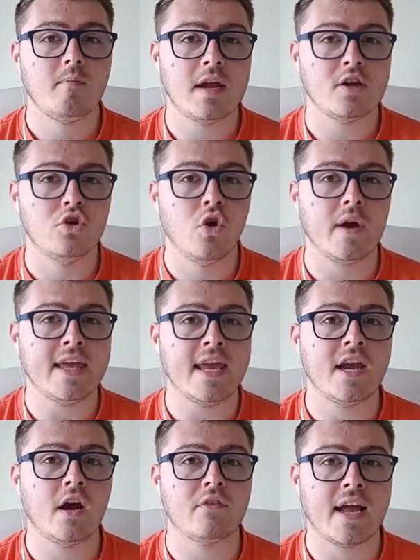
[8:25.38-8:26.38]
and you're not
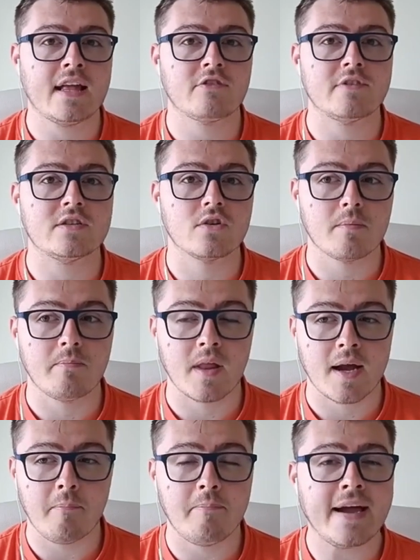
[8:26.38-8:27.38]
eating enough calories on the
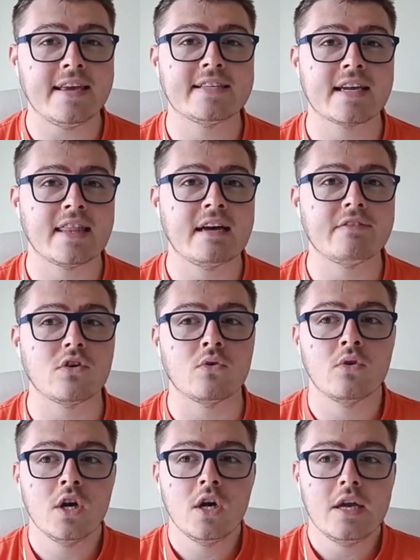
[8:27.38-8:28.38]
like a basic
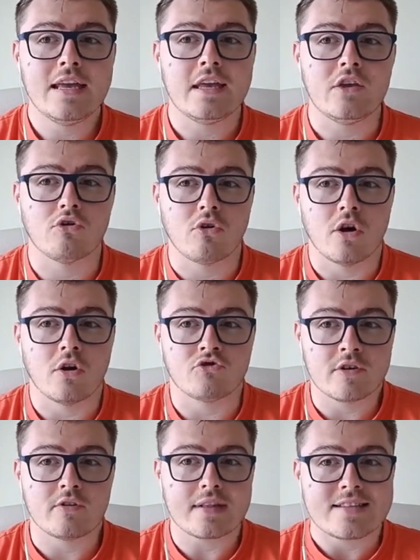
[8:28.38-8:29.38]
level, your
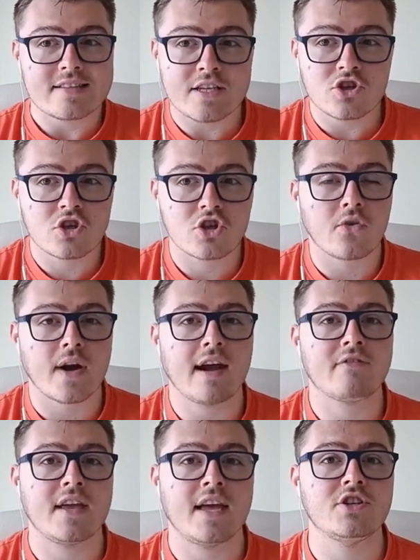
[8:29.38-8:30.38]
adrenal glands, they just don't
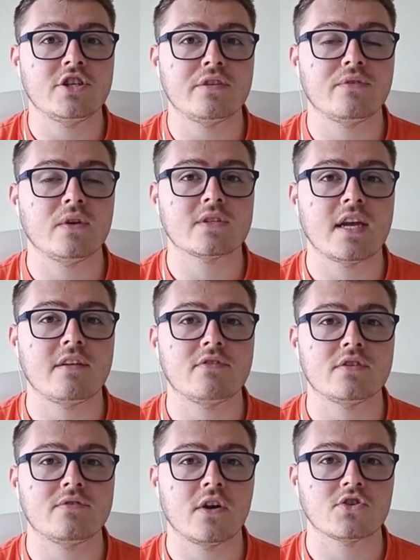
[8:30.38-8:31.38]
have the energy to feel safe
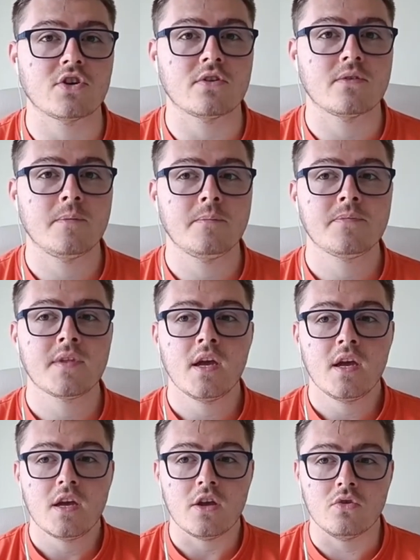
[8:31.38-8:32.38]
and to function.
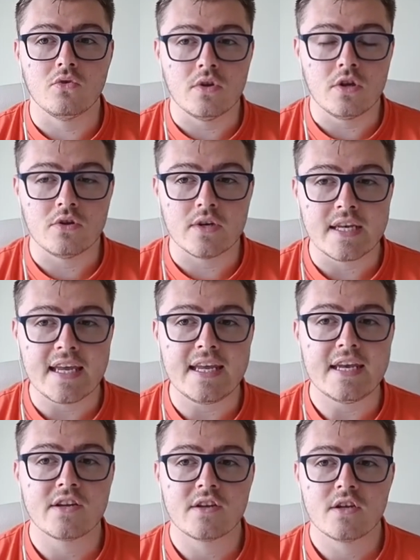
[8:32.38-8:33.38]
You
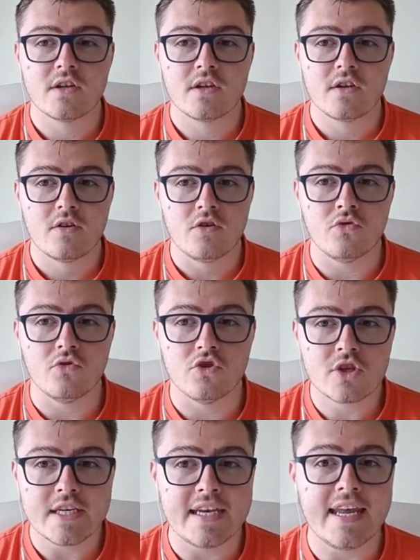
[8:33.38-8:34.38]

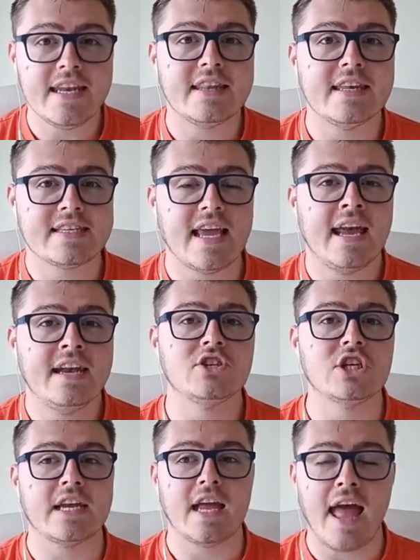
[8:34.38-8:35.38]
just need this
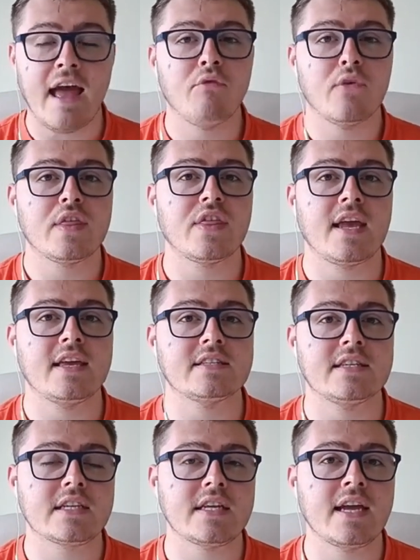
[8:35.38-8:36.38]
energy. Everything
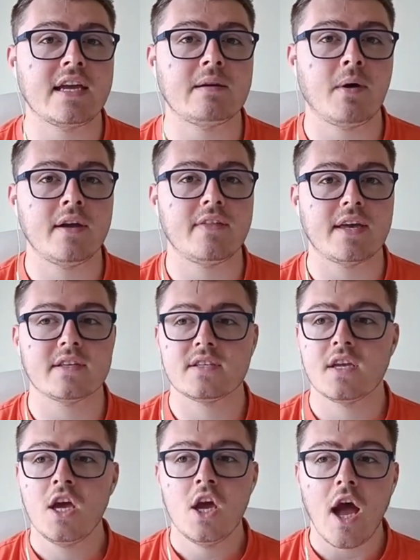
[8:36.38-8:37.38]
is dictated by
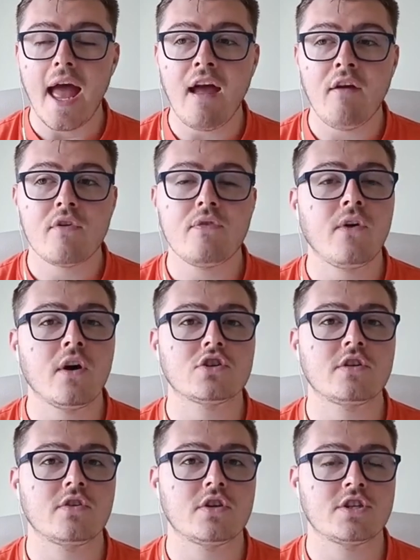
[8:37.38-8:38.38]
this. Every
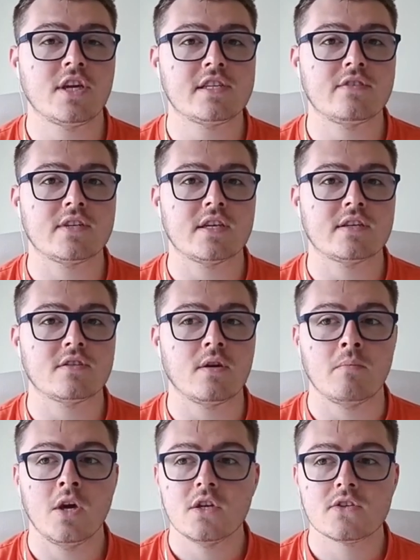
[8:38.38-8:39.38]
function of your digestive system,
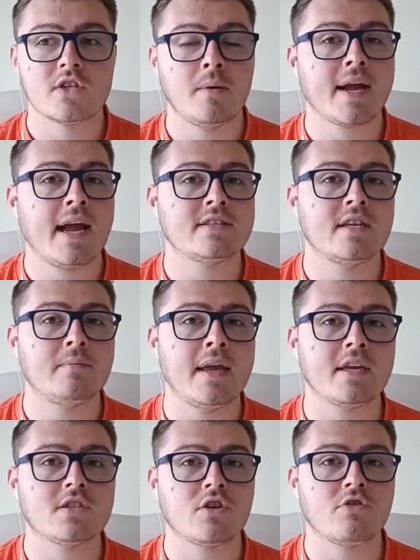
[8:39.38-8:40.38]
stomach acid
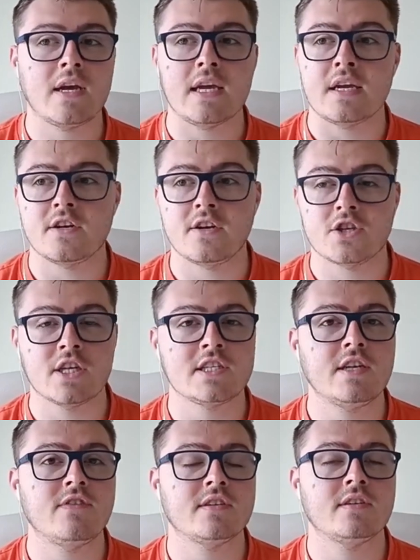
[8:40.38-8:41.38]
being secreted,
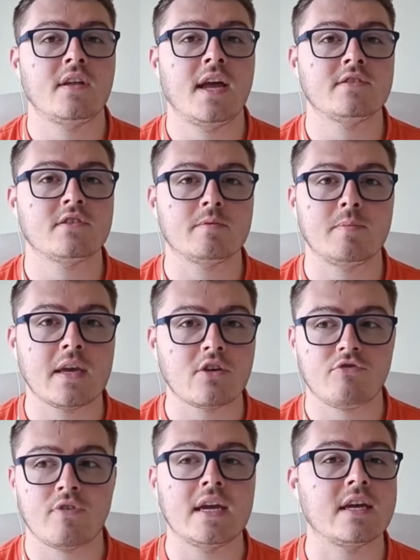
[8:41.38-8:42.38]
digestive enzymes being
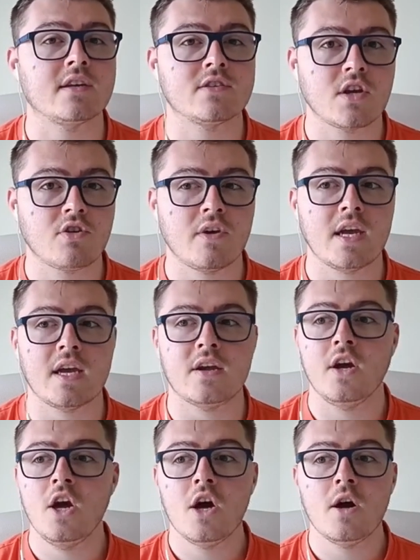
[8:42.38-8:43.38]
created and
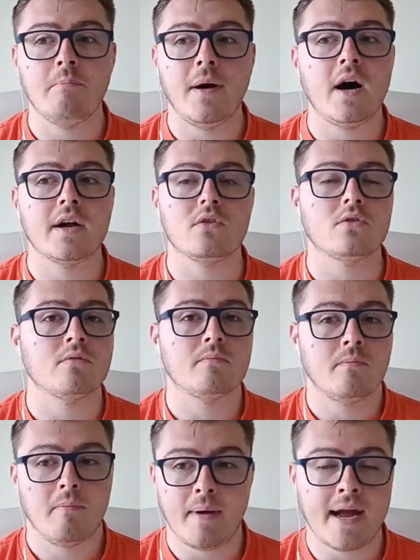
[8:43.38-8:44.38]
secreted,
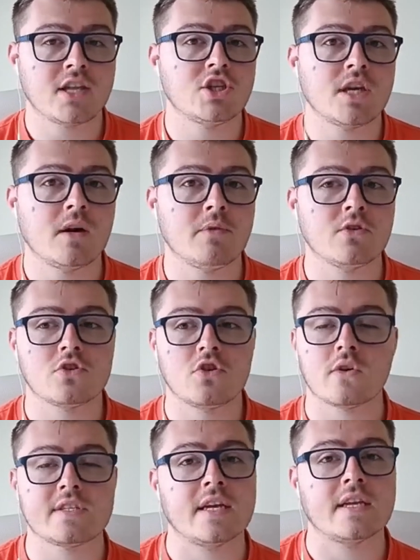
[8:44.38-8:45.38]
bile packaging up those
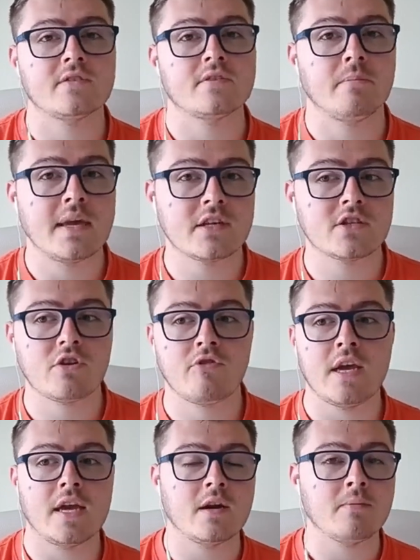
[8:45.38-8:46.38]
toxins, being
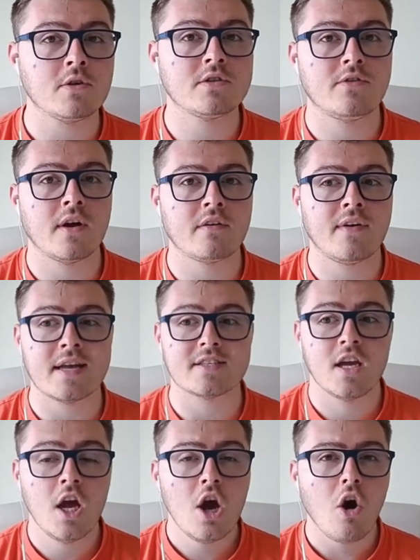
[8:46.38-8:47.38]
secreted, emulsifying
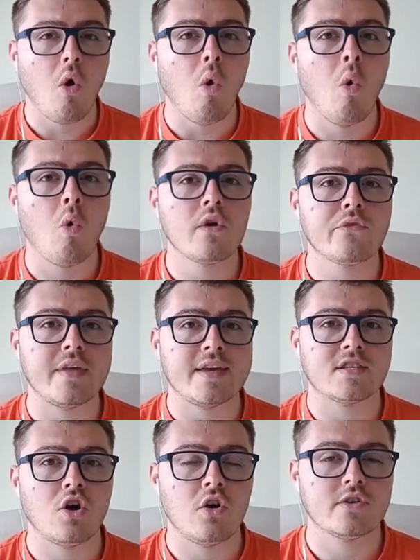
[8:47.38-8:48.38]
fats. All of
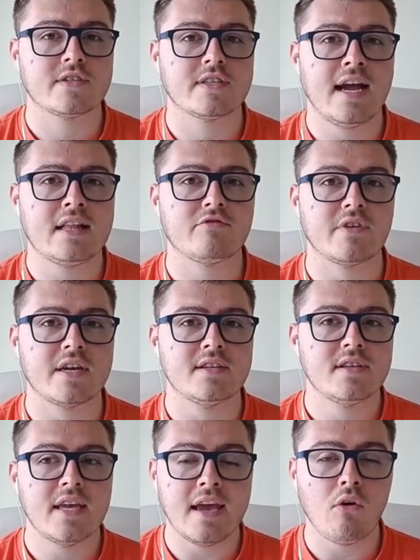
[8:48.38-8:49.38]
this costs
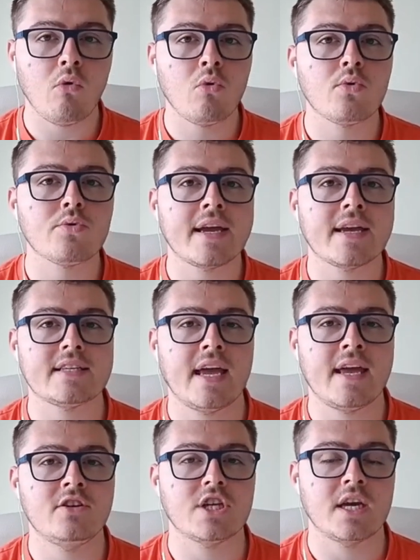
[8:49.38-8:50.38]
calories. It all takes
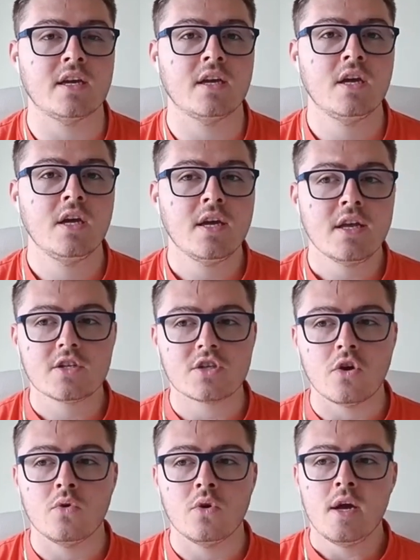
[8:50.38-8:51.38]
energy.
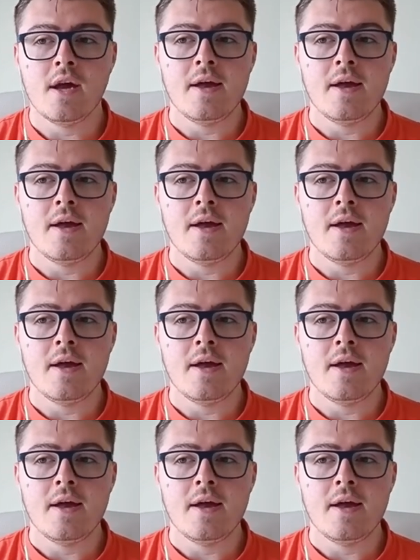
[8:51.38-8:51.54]
So